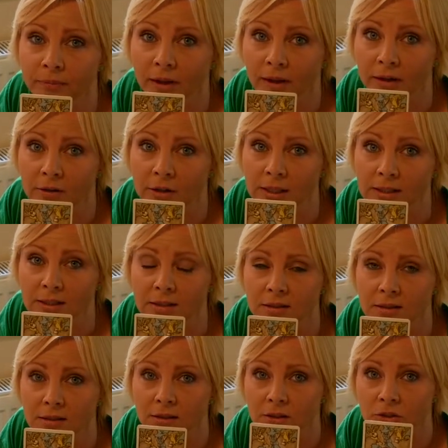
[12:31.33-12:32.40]

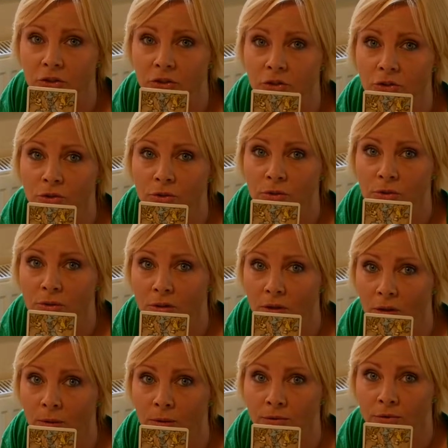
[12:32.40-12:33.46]
Aries, is to
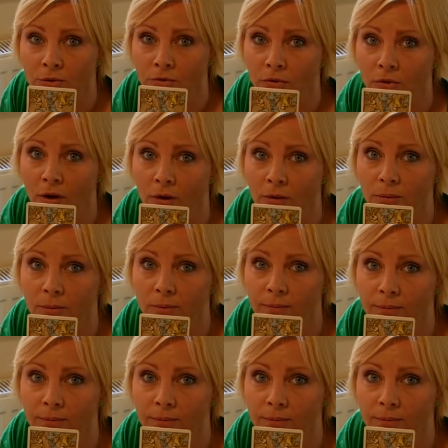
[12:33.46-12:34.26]
go with the flow.